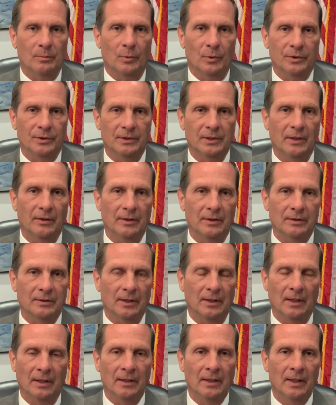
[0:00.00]
more serious.
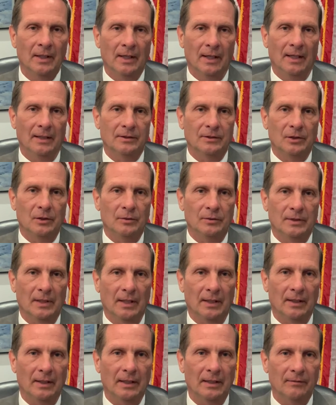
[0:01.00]
And as you
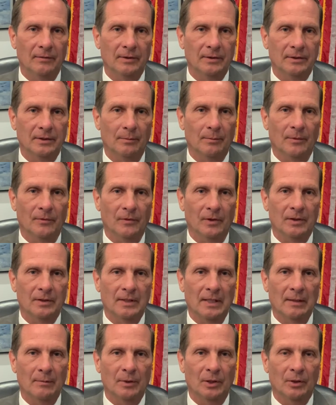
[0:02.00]
said, even some of our
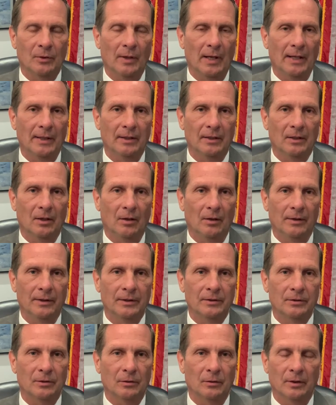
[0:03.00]
Democratic
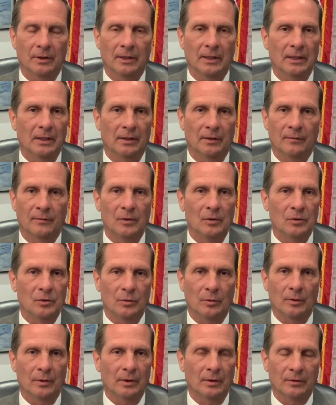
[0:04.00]
colleagues are looking at the
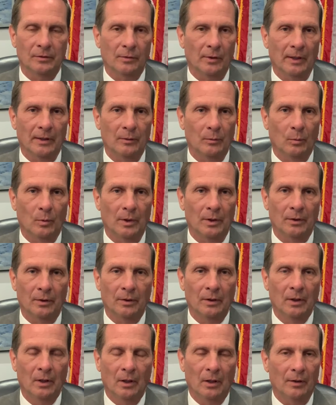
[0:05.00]
future, and
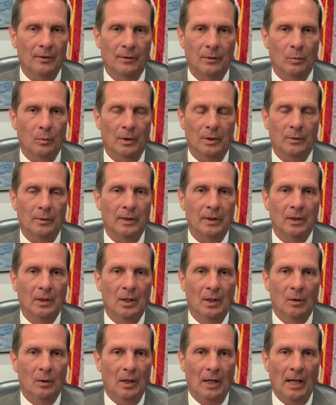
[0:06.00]
they're wondering,
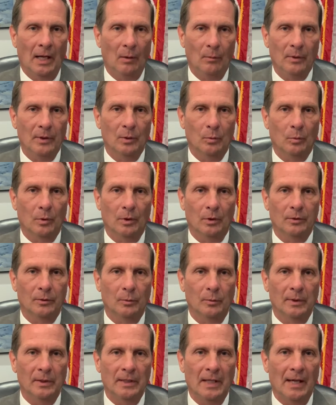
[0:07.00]
how in the world do
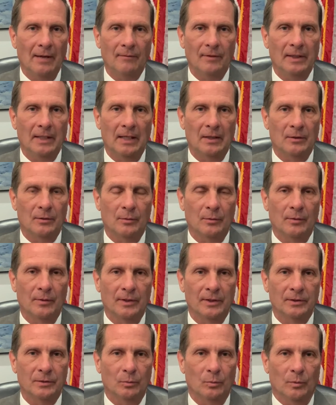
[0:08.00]
we navigate through
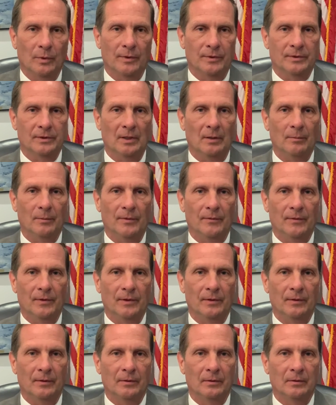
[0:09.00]
this with some of
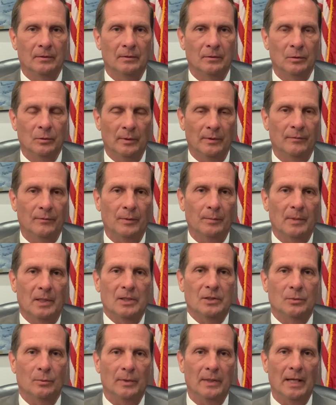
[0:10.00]
the new
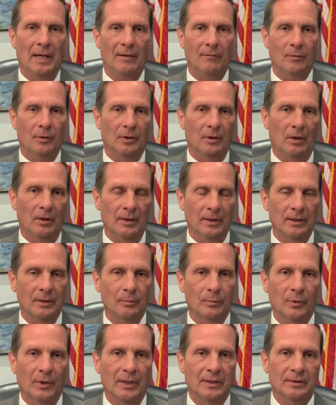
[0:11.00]
information we have regarding the
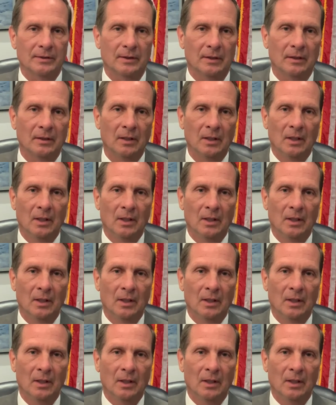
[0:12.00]
president?